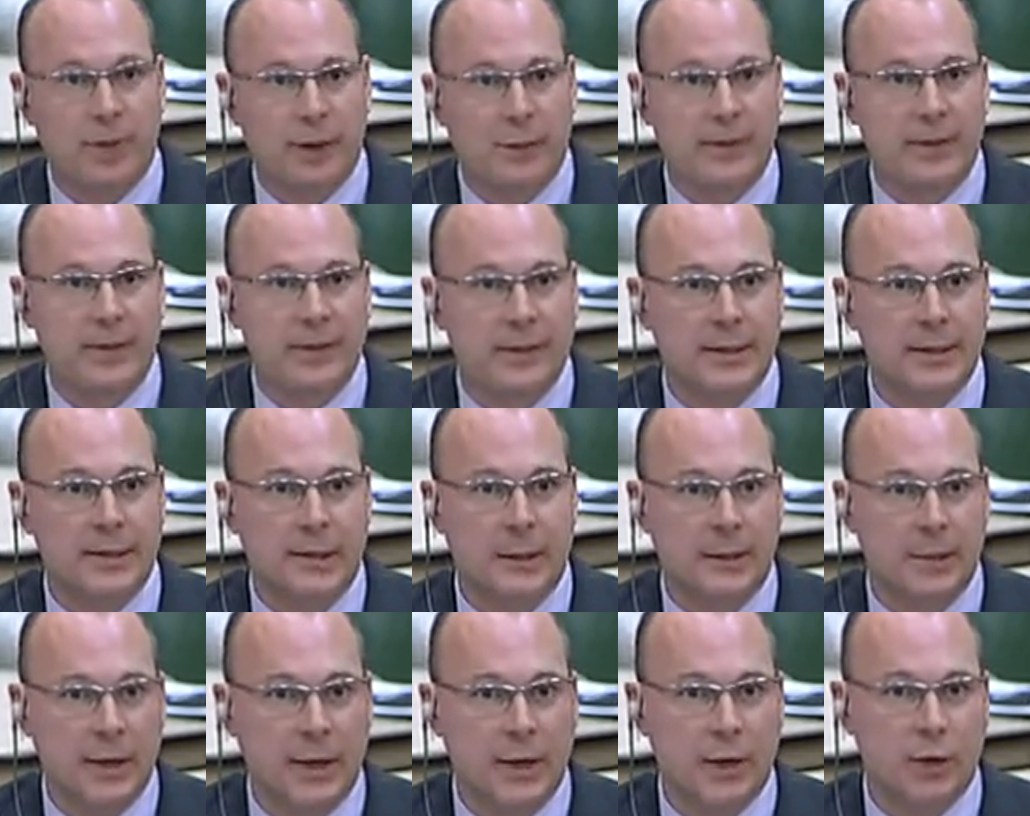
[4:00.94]
I just want to
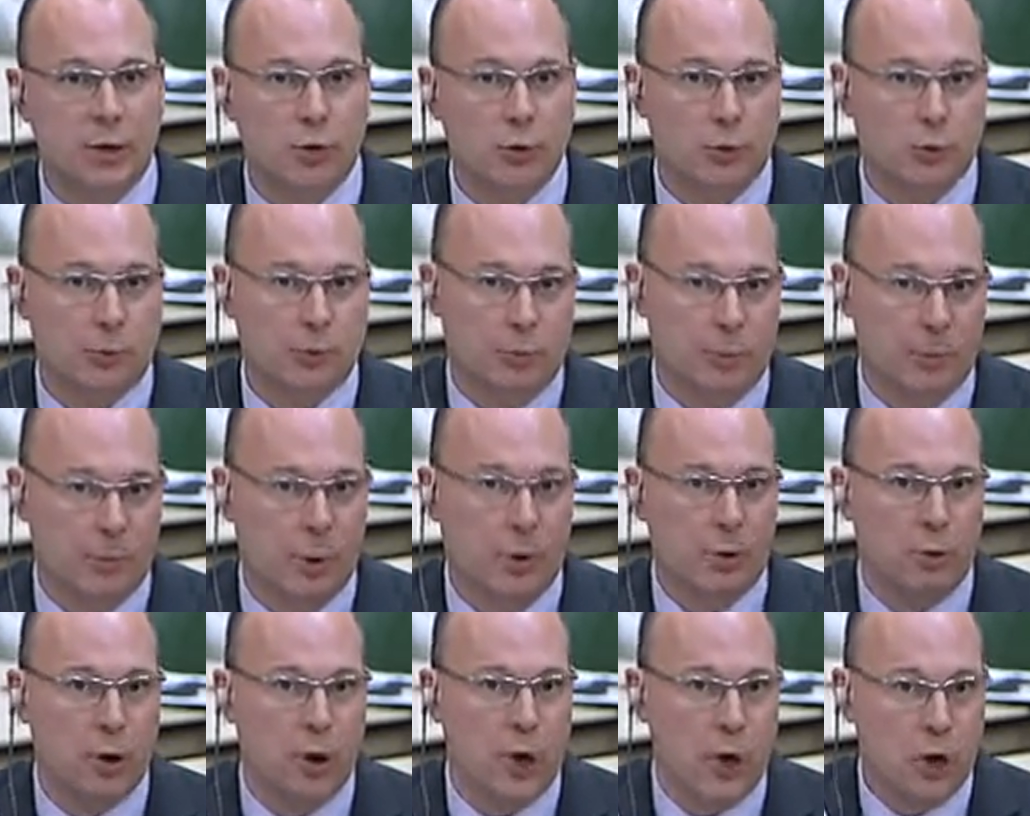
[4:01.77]
talk about this report
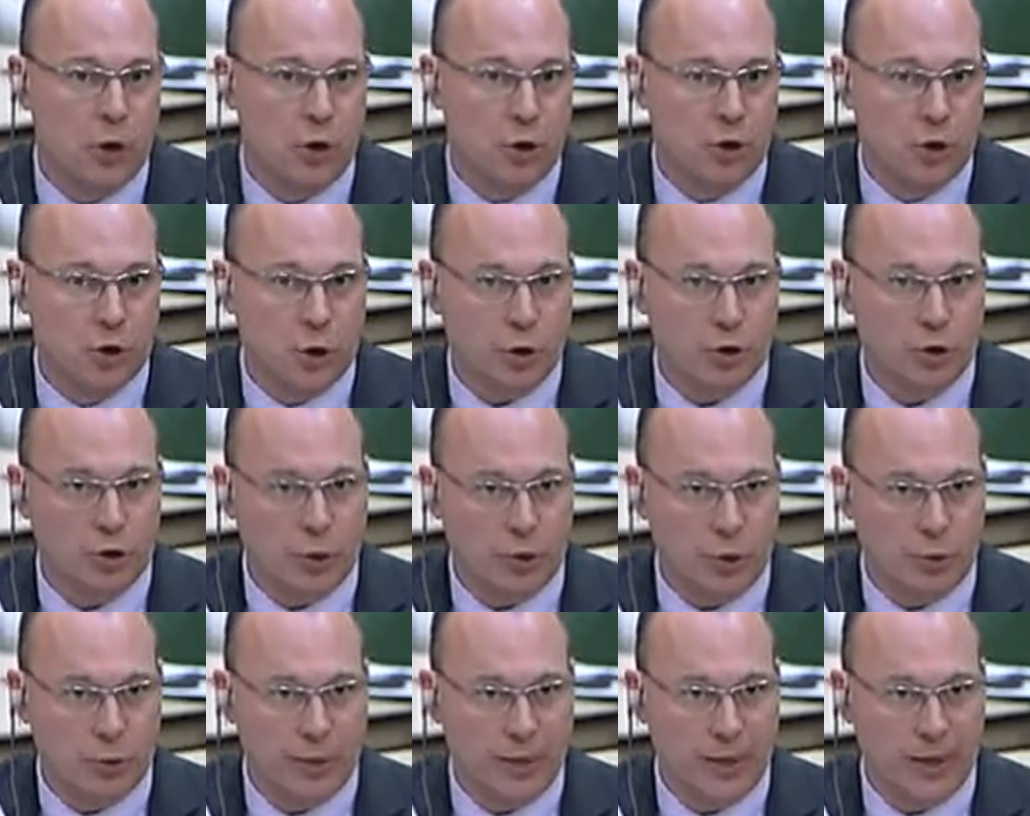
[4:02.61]
because, of course, you
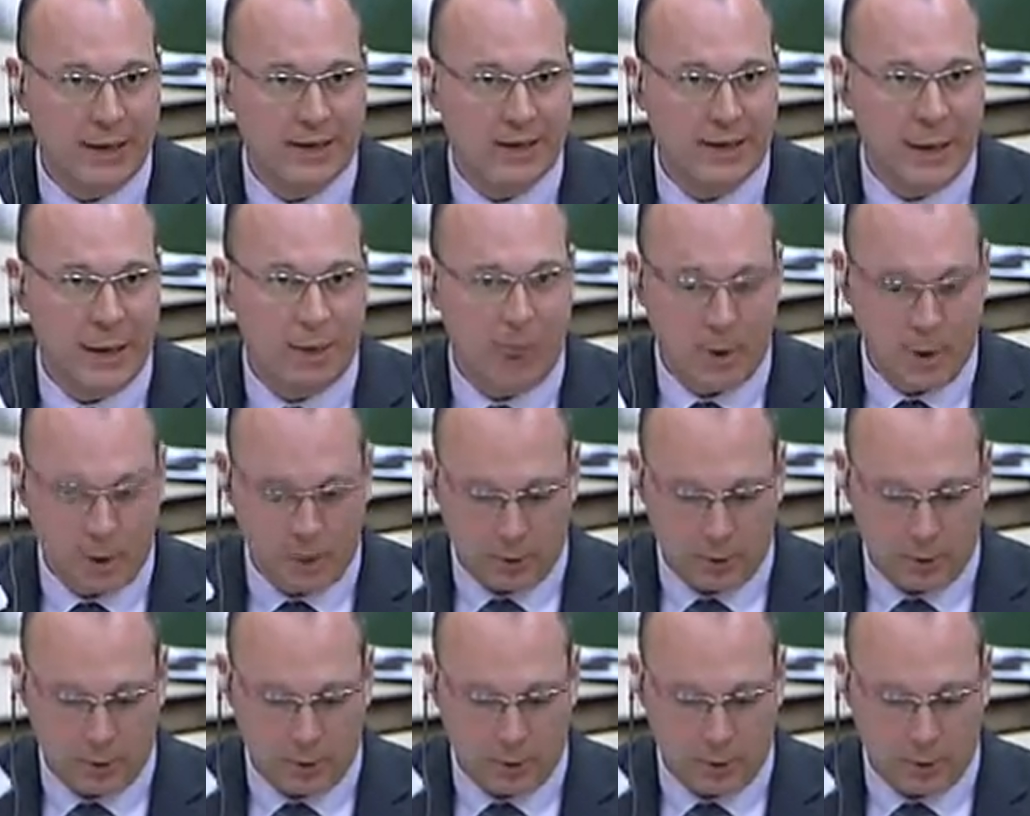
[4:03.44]
quoted it.